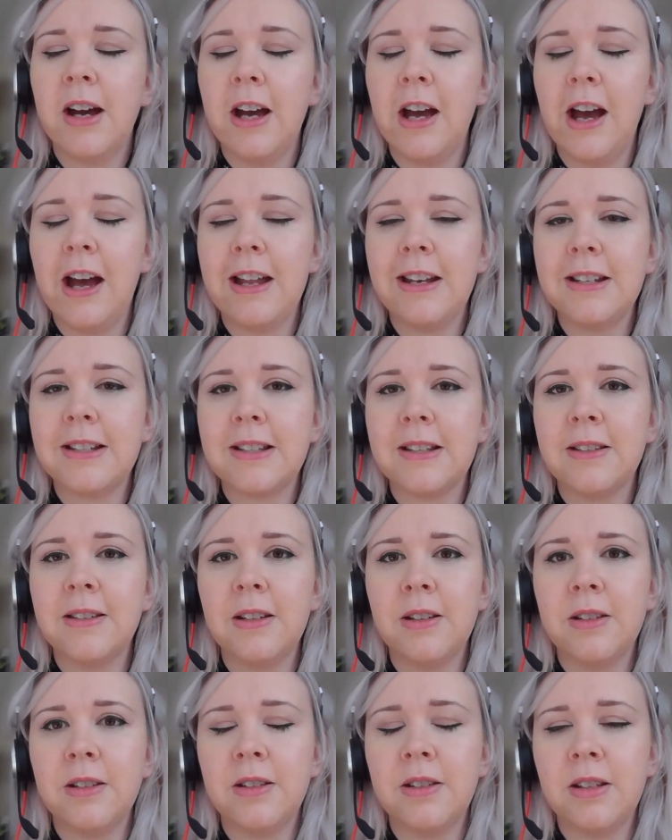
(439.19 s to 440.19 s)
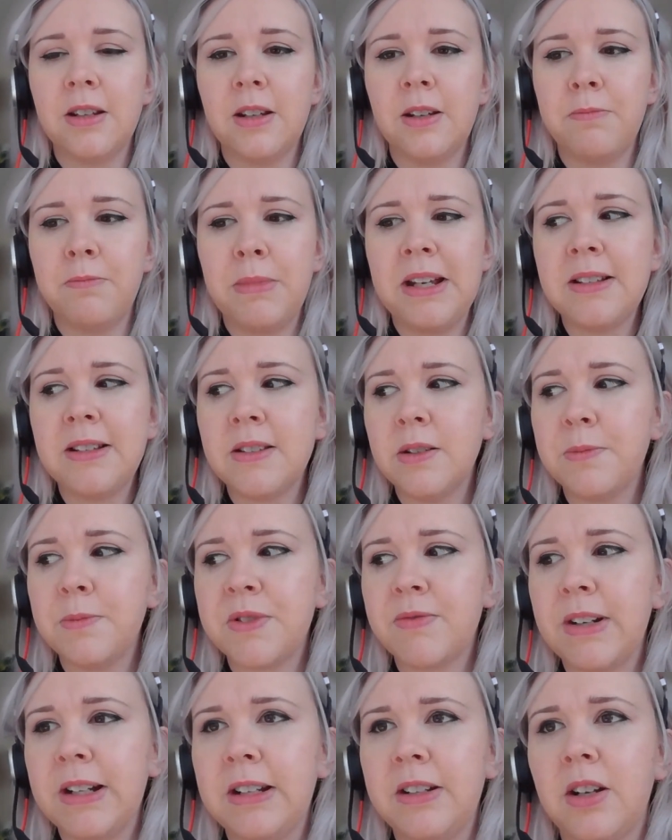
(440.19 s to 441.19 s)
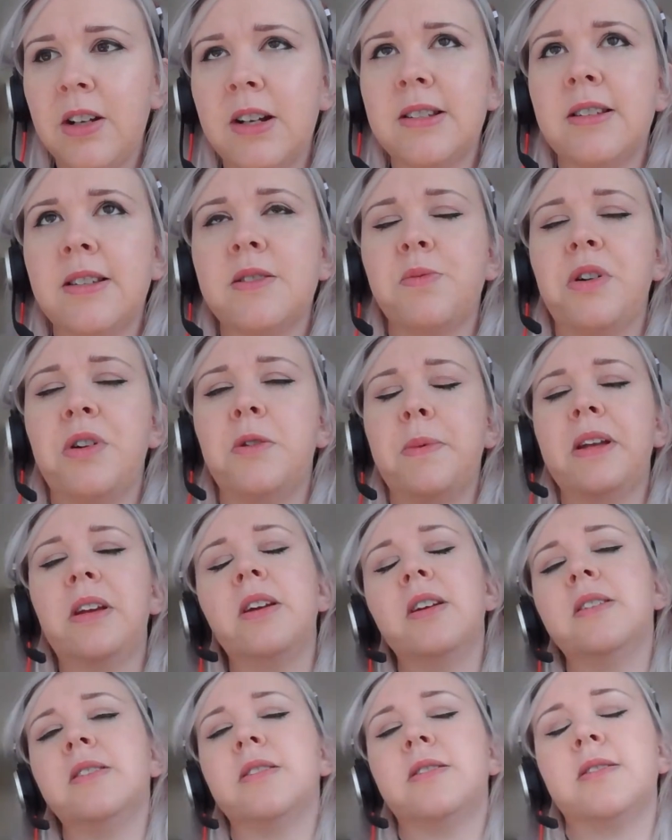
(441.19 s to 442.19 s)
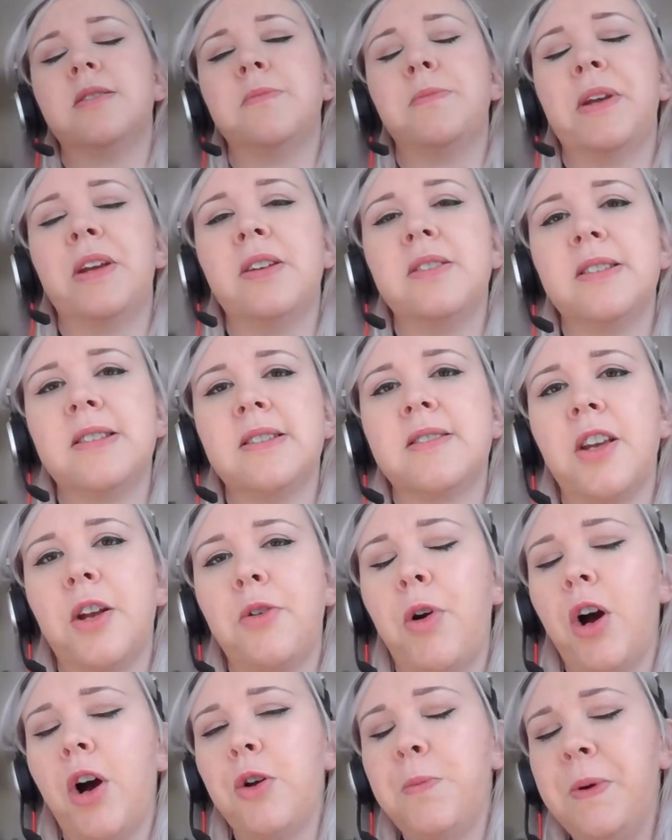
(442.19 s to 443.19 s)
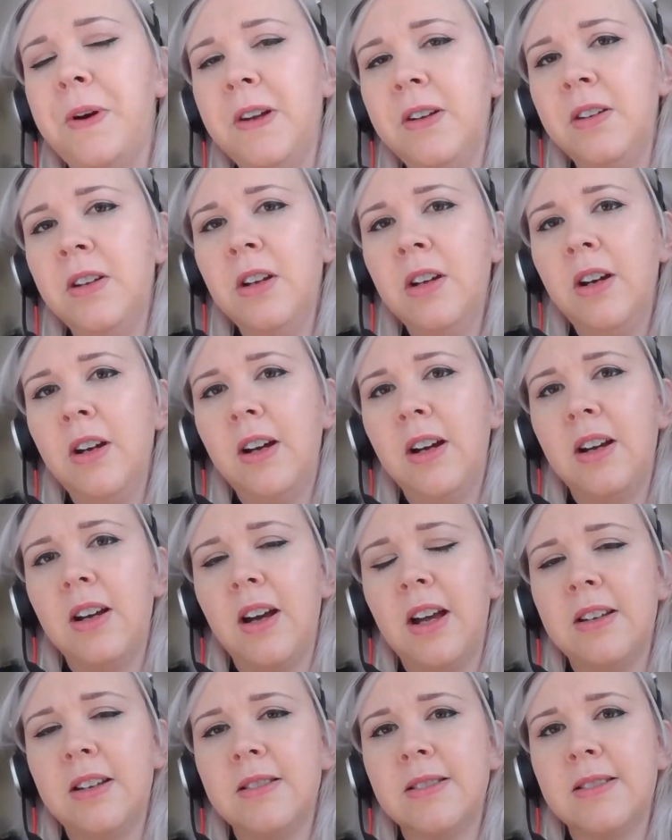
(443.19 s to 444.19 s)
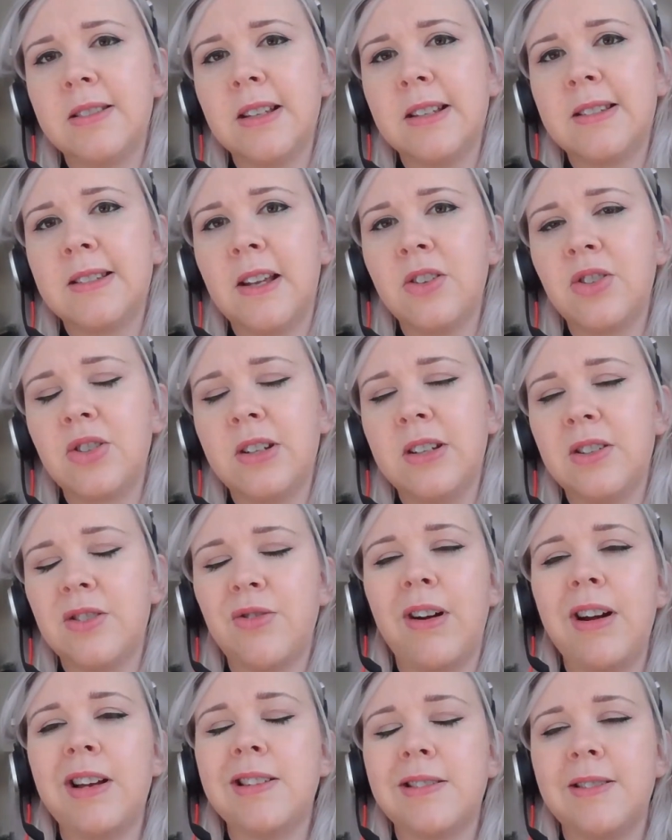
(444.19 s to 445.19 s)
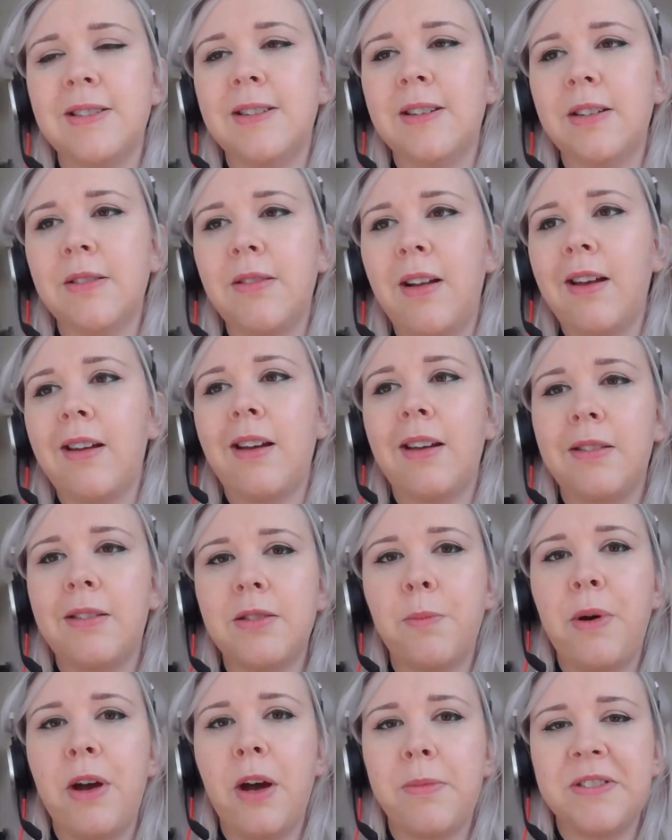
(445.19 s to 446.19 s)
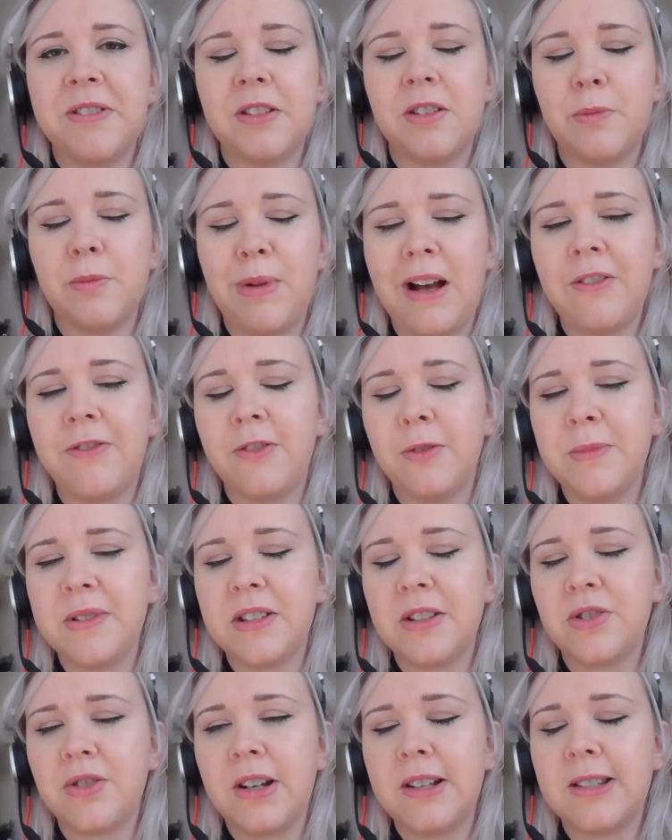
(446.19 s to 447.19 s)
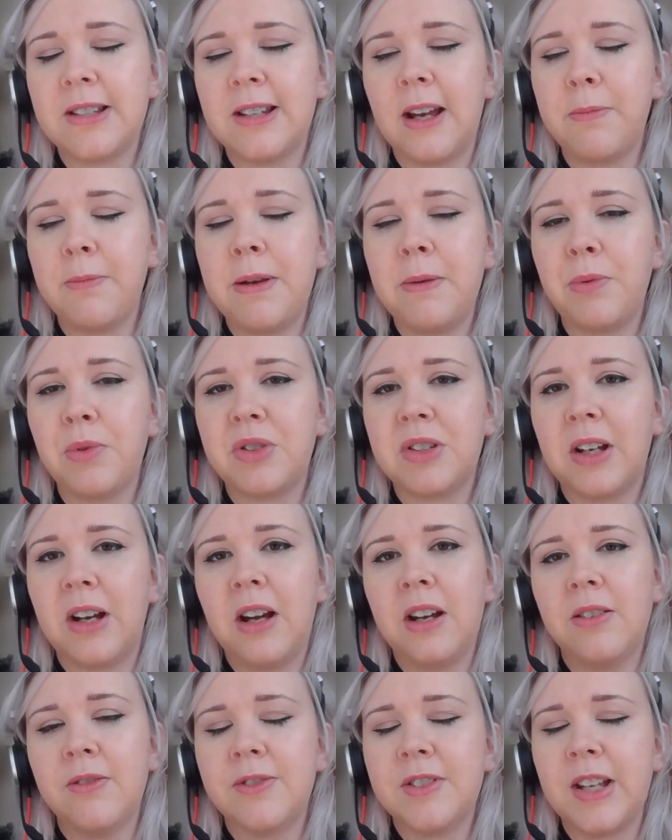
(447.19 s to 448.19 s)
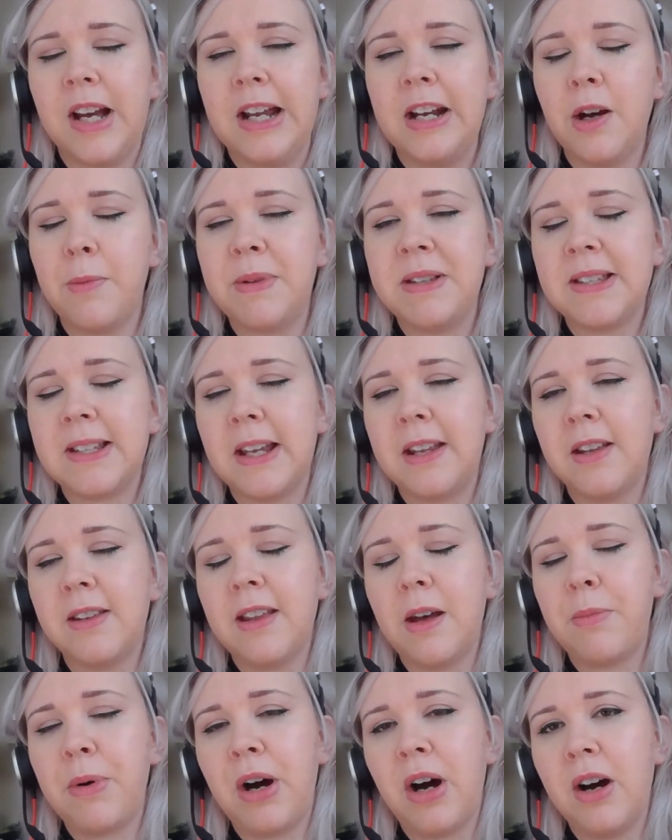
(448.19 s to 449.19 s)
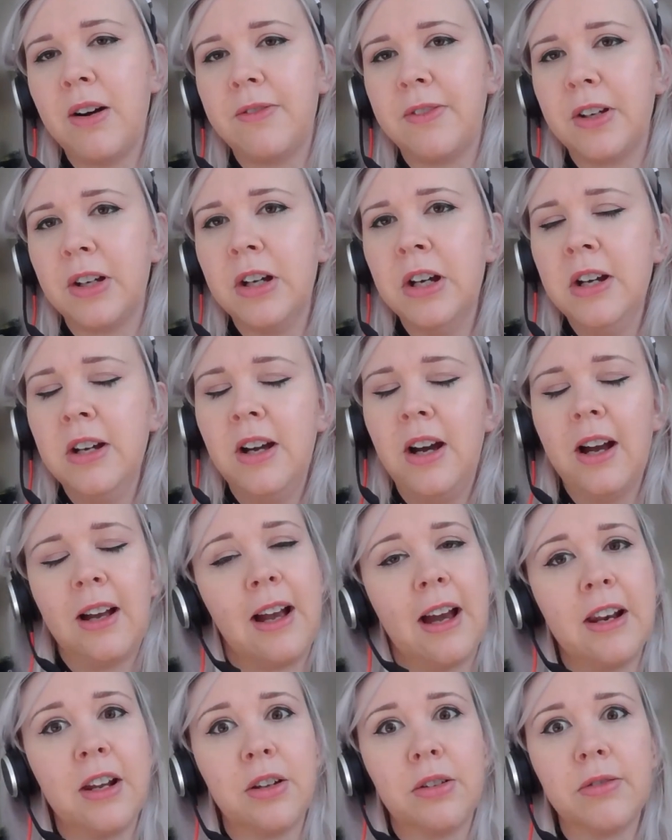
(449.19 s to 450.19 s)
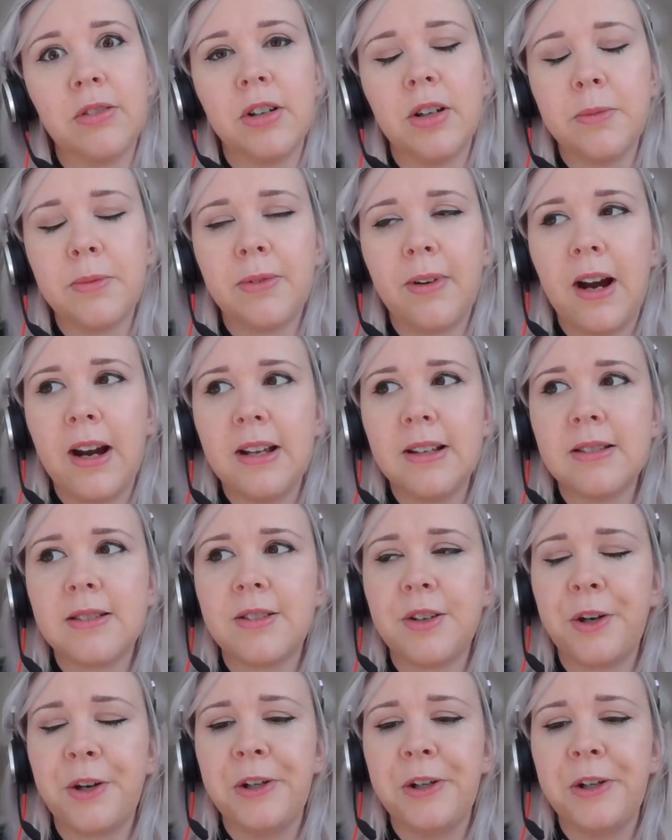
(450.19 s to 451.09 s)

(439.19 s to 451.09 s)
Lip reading: And the Meetup's really nice as well because it's so open and essentially tries to, like, the purpose of the platform is it tries to get people to kind of sign up and say that they're part of a kind of group, right?